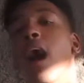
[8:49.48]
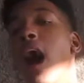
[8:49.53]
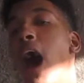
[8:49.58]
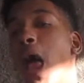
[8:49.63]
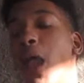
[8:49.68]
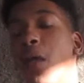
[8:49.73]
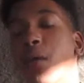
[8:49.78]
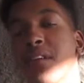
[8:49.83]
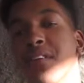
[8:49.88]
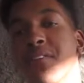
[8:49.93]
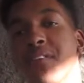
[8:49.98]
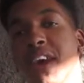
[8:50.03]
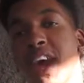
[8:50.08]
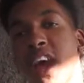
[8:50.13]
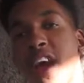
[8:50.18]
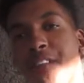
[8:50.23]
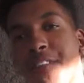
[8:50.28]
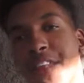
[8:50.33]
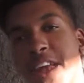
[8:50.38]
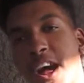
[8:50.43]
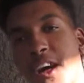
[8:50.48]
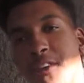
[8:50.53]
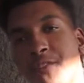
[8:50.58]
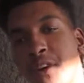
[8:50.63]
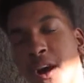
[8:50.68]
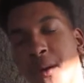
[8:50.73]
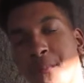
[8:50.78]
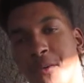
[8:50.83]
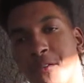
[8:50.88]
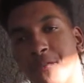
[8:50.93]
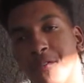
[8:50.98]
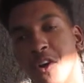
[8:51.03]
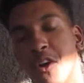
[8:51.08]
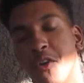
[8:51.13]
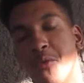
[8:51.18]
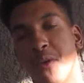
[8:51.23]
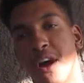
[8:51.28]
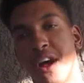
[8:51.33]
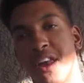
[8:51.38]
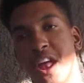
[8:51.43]
I don't even care that I dropped my
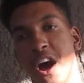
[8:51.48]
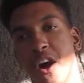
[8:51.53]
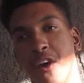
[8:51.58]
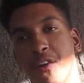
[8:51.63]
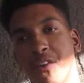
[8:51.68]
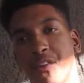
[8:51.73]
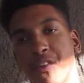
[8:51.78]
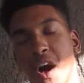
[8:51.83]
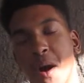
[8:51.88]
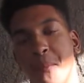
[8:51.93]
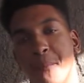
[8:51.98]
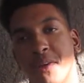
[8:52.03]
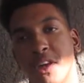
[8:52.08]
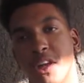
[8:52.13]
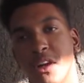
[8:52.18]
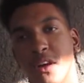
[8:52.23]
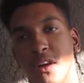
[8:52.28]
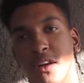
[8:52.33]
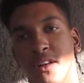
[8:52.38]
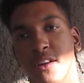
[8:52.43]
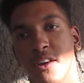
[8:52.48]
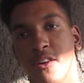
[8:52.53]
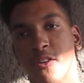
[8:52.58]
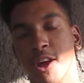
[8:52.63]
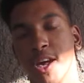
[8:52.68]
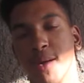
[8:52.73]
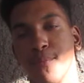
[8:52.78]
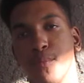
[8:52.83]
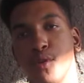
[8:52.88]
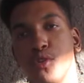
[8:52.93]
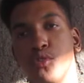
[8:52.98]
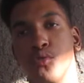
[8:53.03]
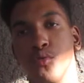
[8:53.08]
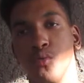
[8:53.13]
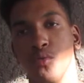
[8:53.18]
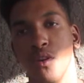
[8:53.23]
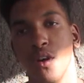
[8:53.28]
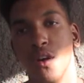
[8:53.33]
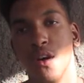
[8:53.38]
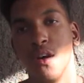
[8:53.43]
phone right now because I'm in a, in a great mood.
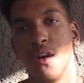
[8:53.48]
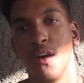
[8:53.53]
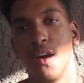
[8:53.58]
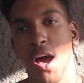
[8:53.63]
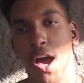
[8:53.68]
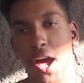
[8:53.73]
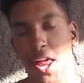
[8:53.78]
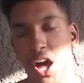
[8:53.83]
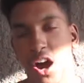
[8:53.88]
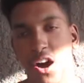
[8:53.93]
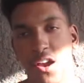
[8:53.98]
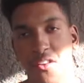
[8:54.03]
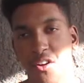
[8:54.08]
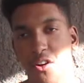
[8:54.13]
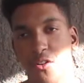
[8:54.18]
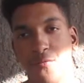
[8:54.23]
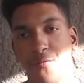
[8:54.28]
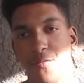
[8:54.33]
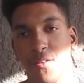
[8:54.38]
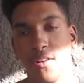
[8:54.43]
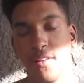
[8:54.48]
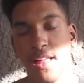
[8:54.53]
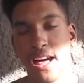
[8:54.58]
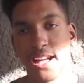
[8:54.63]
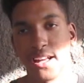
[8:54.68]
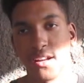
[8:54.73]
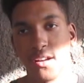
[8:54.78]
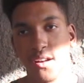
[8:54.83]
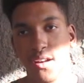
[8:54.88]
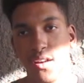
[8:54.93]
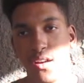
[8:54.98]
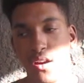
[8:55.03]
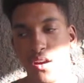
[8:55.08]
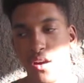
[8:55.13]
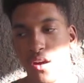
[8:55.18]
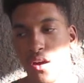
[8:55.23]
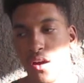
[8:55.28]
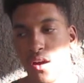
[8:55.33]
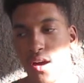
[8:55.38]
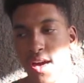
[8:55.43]
And I don't feel like
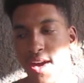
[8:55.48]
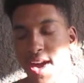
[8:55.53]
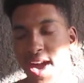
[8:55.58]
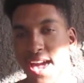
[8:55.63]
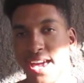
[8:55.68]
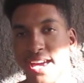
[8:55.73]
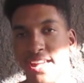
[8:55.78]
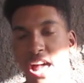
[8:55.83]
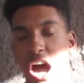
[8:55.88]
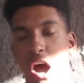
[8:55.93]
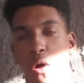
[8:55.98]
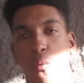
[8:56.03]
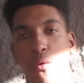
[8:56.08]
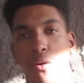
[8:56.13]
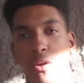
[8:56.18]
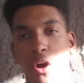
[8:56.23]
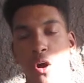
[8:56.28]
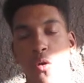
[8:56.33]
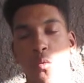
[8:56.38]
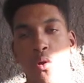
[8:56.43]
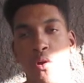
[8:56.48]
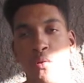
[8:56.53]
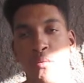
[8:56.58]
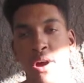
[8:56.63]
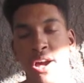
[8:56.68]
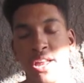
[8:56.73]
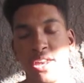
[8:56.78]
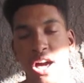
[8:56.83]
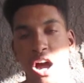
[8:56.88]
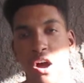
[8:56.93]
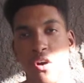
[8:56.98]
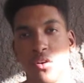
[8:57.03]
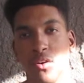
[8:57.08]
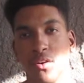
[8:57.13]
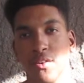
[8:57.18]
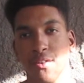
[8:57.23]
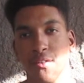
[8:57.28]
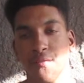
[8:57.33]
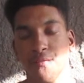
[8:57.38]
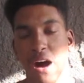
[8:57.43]
hanging out with no one right now
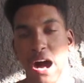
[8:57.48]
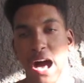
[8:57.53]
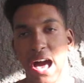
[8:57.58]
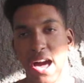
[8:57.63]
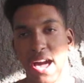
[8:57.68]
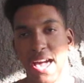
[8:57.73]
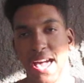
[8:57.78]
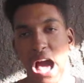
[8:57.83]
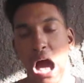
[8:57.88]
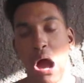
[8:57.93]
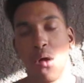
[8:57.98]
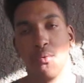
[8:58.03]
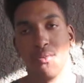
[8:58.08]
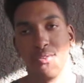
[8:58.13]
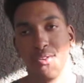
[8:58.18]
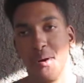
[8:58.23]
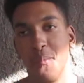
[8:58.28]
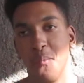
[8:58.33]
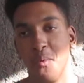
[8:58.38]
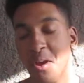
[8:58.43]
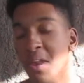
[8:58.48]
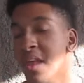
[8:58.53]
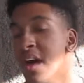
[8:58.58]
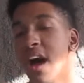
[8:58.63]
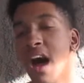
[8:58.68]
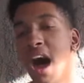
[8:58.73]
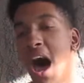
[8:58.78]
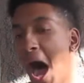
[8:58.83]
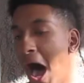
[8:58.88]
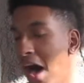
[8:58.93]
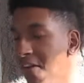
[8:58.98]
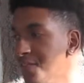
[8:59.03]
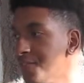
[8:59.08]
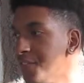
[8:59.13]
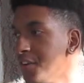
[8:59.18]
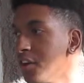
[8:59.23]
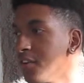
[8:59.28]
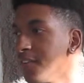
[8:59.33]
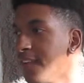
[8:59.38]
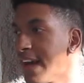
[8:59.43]
because if I hang out with someone, I
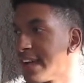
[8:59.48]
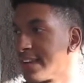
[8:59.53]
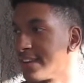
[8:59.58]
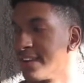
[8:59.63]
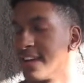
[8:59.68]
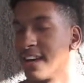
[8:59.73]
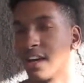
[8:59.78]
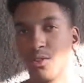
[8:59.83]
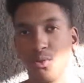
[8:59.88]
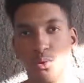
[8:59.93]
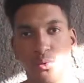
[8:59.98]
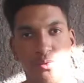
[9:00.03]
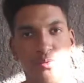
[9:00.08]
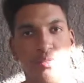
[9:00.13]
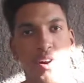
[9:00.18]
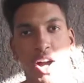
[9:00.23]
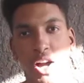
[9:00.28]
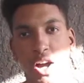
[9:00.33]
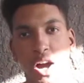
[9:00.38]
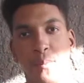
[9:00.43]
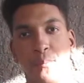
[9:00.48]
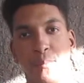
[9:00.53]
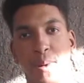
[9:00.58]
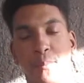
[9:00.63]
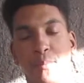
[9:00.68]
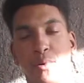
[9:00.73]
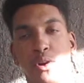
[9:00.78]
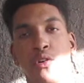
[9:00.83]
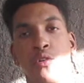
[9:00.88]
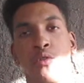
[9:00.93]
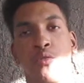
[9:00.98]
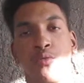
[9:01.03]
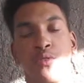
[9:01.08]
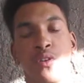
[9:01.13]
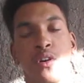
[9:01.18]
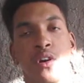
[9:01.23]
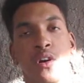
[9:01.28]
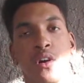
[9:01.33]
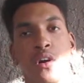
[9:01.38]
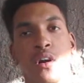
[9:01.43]
feel like niggas would fuck up my mood.
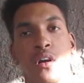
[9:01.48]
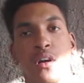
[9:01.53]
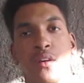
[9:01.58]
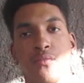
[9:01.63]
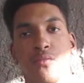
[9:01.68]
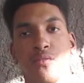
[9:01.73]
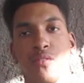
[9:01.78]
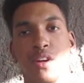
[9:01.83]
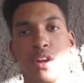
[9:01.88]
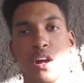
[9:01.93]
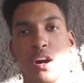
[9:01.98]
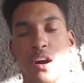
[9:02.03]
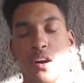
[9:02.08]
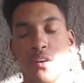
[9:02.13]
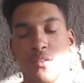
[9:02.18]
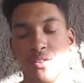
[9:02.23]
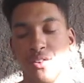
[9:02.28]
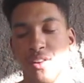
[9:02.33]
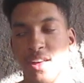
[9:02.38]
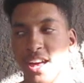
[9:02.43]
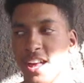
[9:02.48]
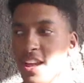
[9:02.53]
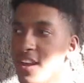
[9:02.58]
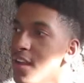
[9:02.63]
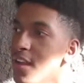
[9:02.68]
You know what I'm saying?